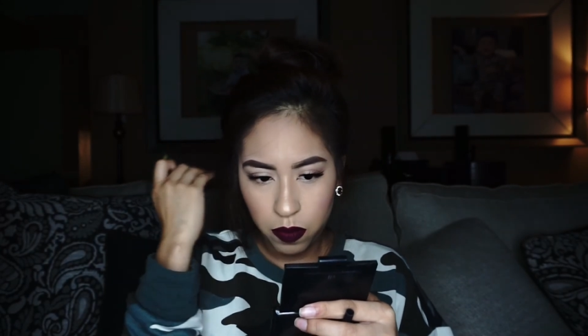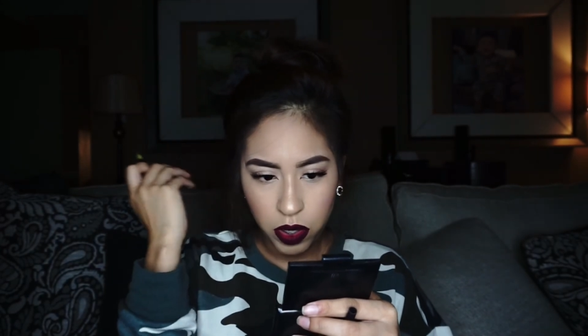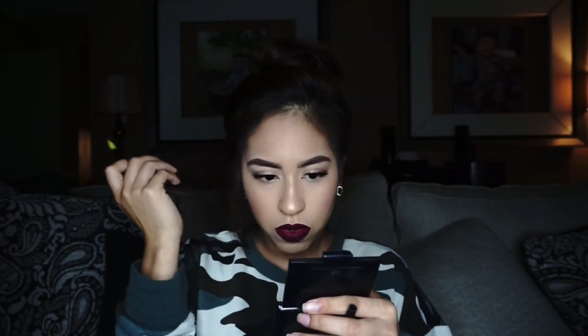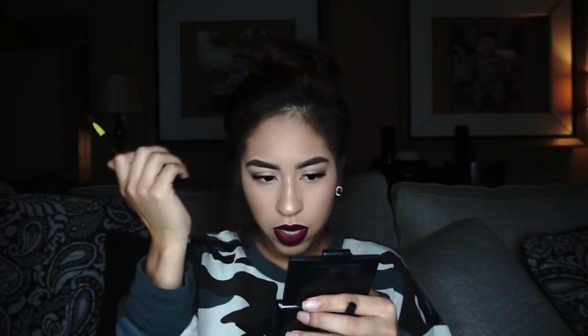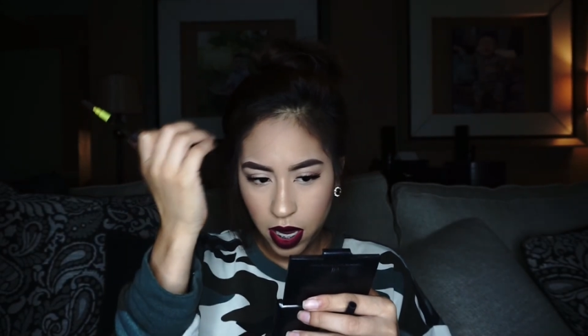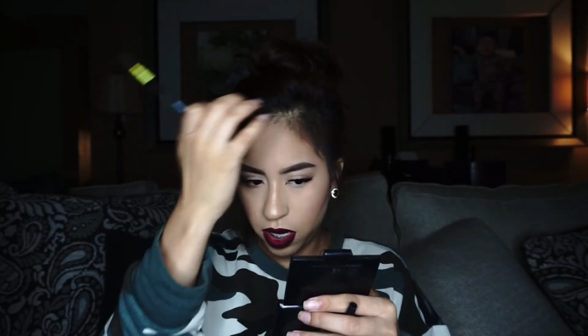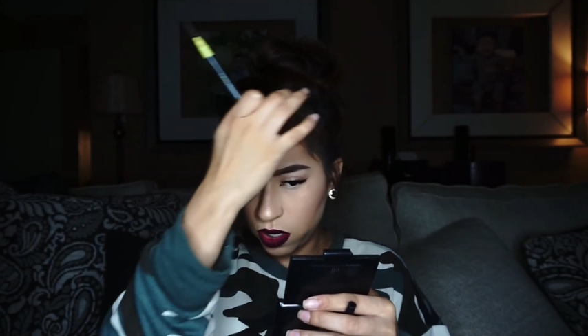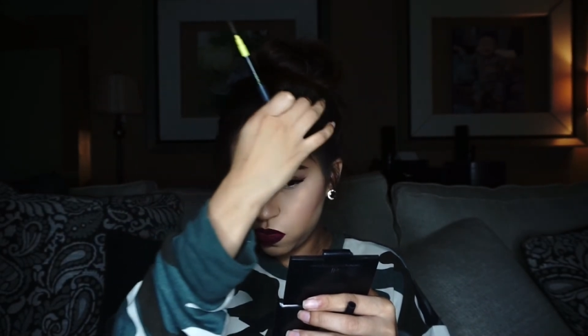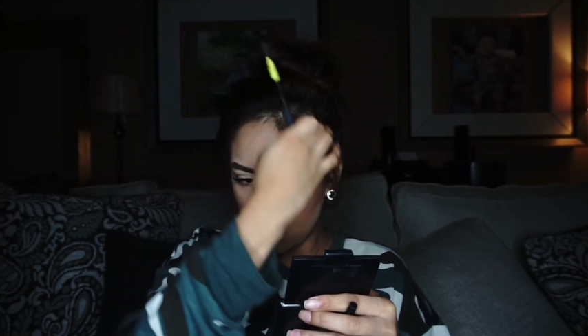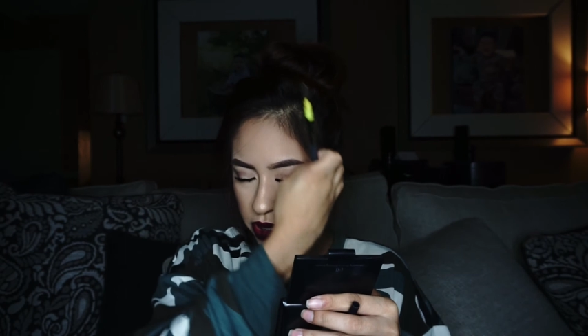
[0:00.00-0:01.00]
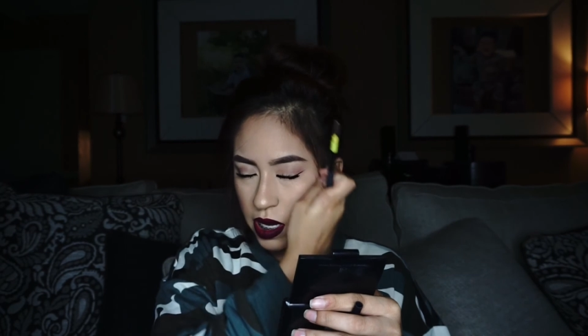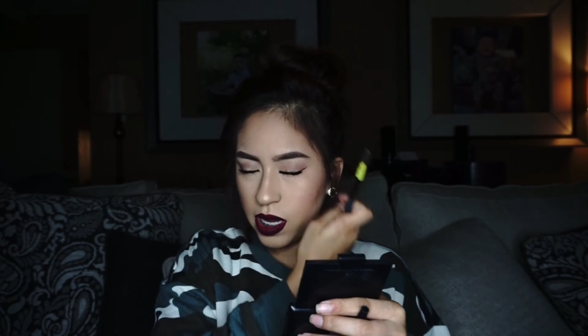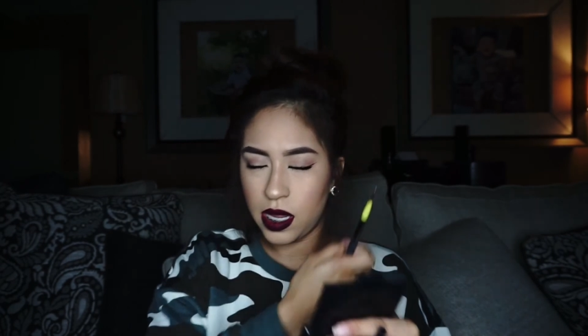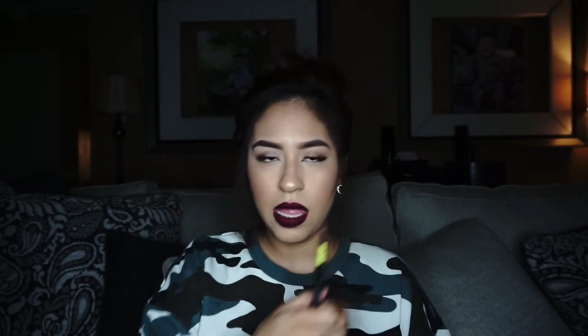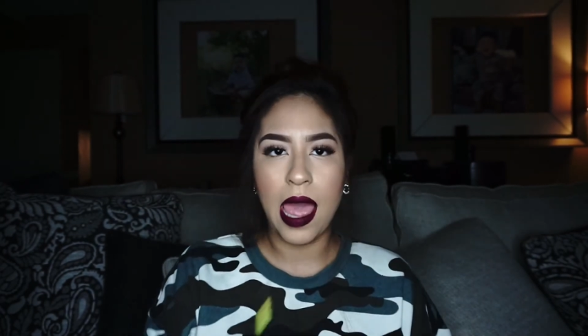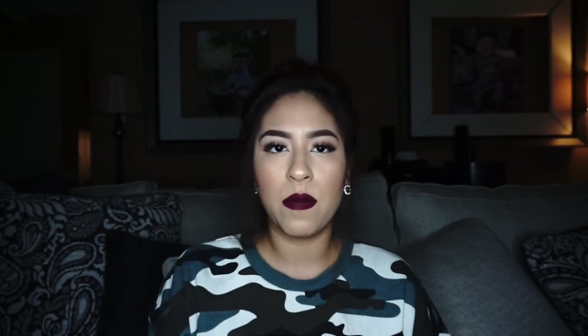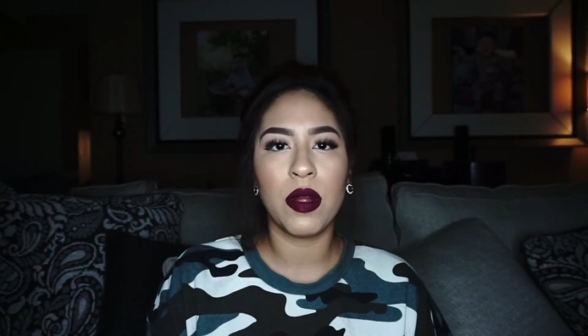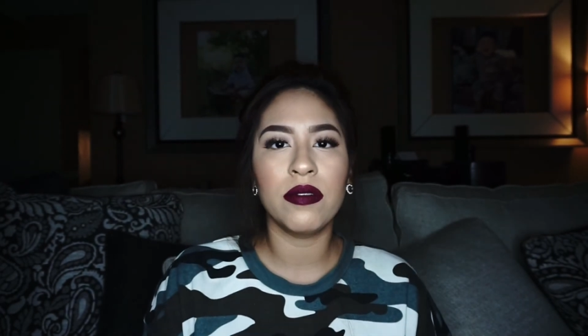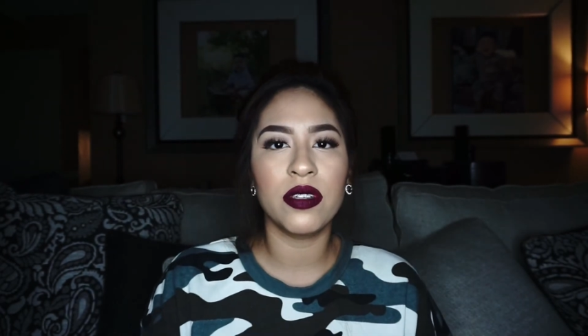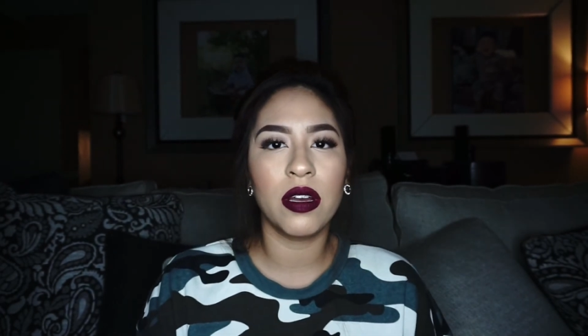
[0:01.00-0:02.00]
You can use an
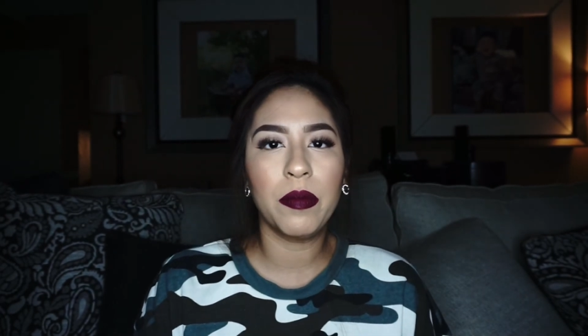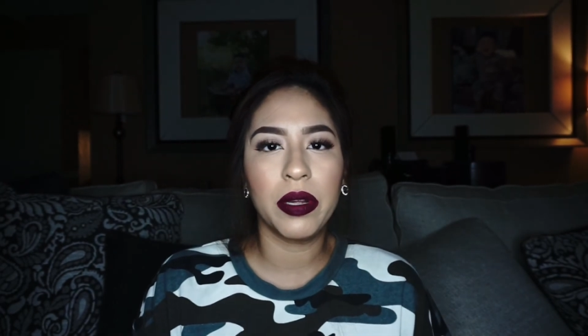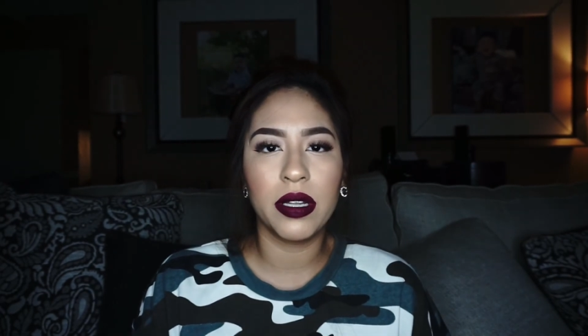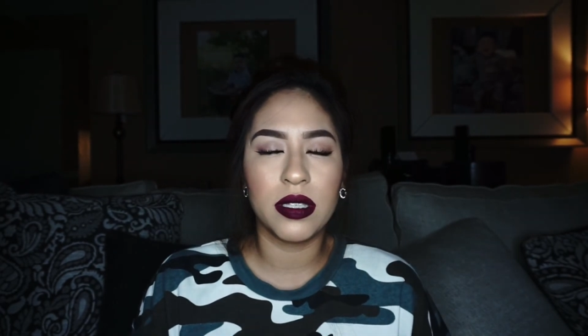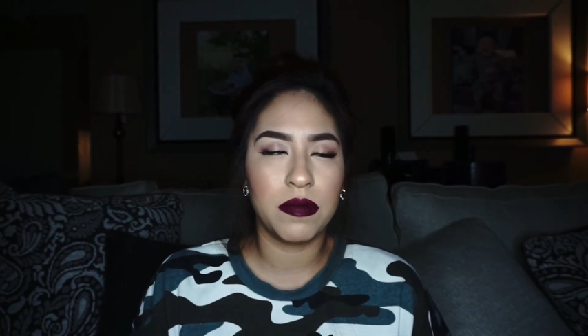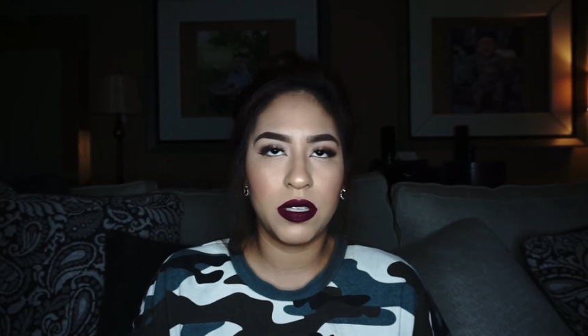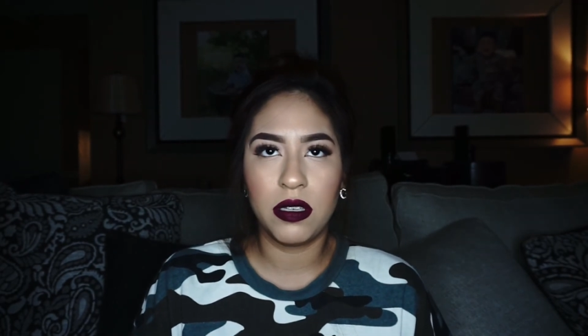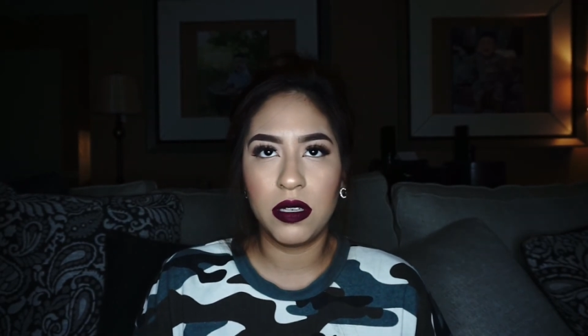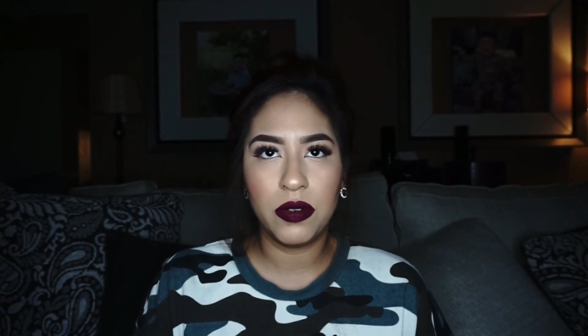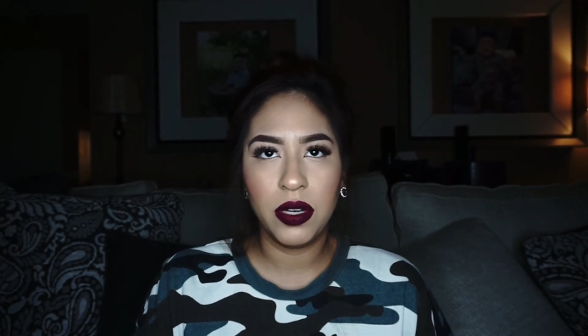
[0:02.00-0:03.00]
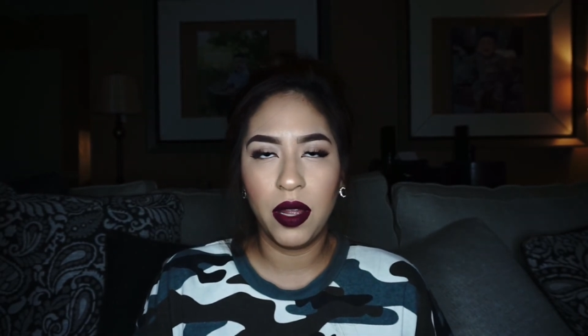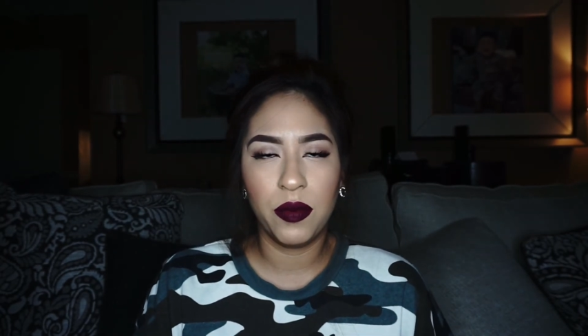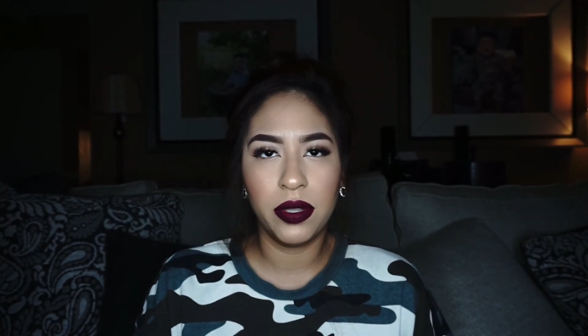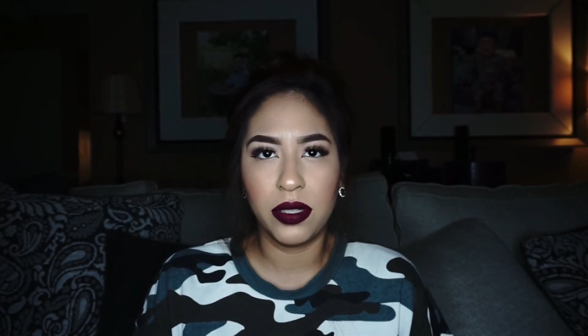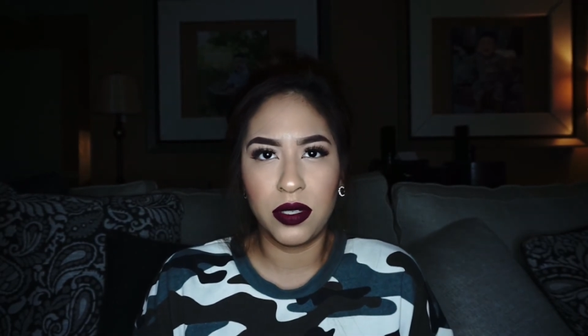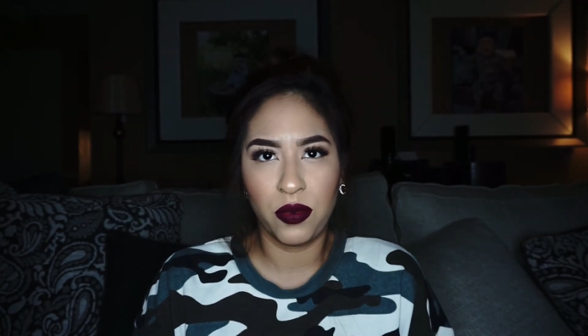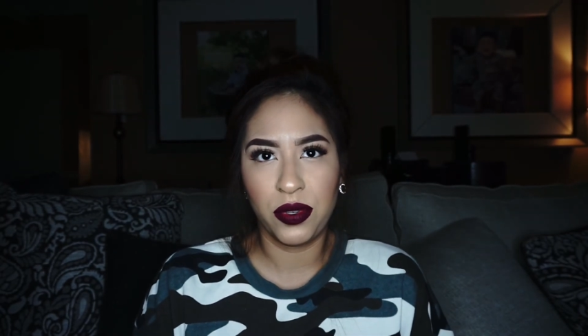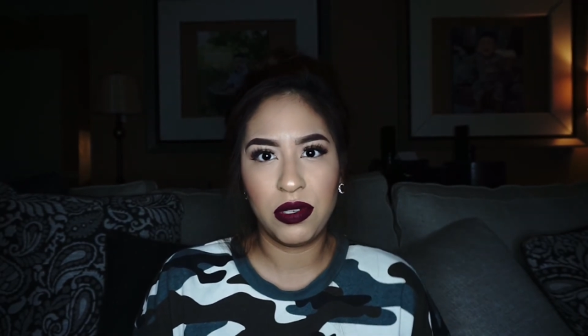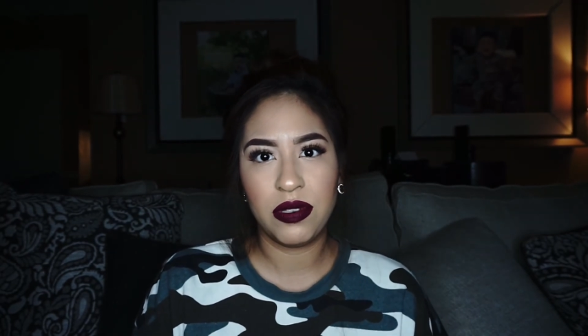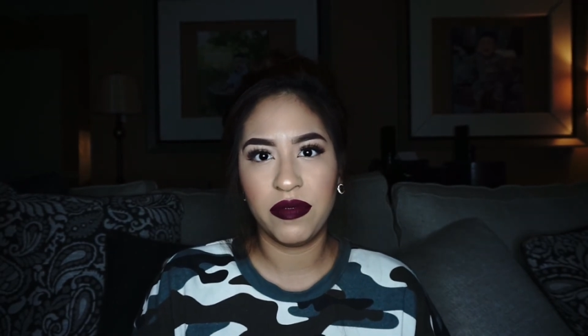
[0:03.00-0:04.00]
eyebrow gel, but it's up to you. I really
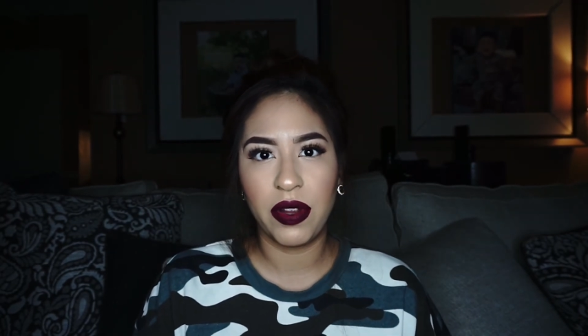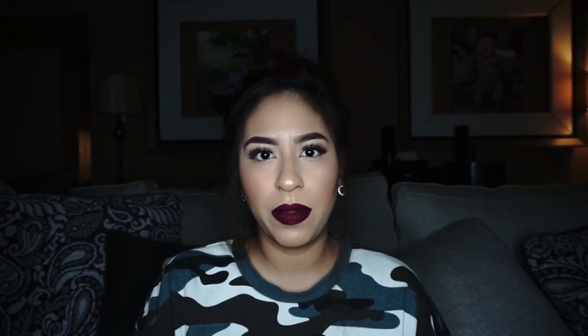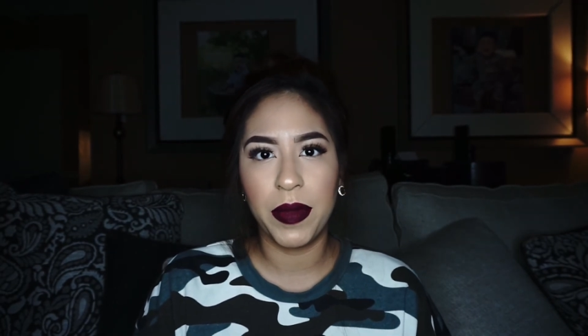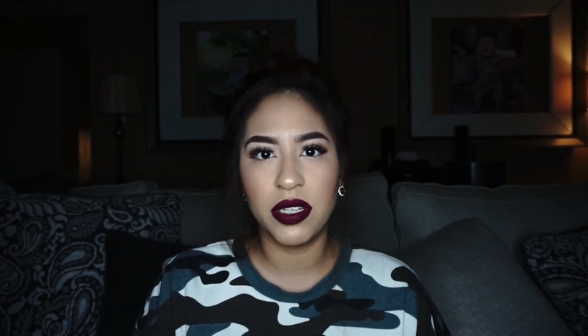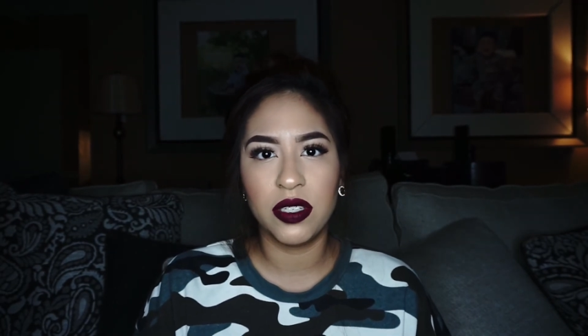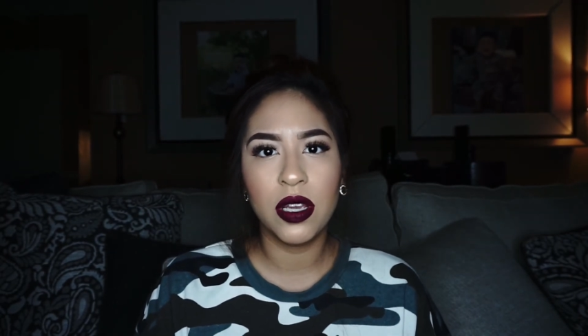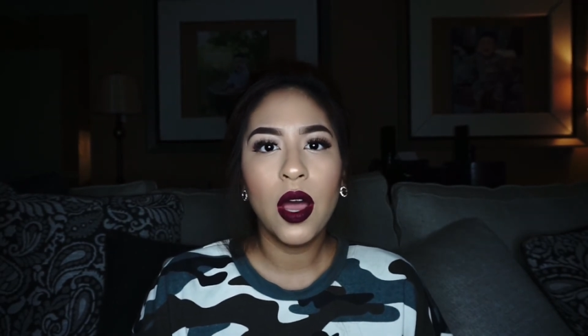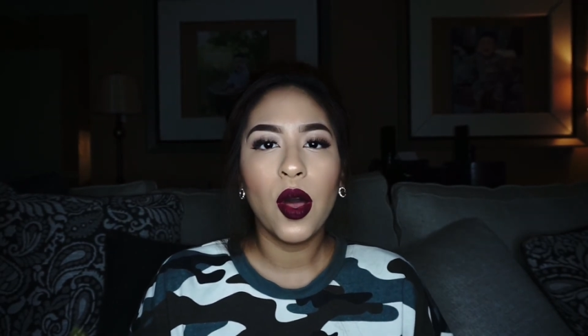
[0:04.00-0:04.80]
don't use it very much.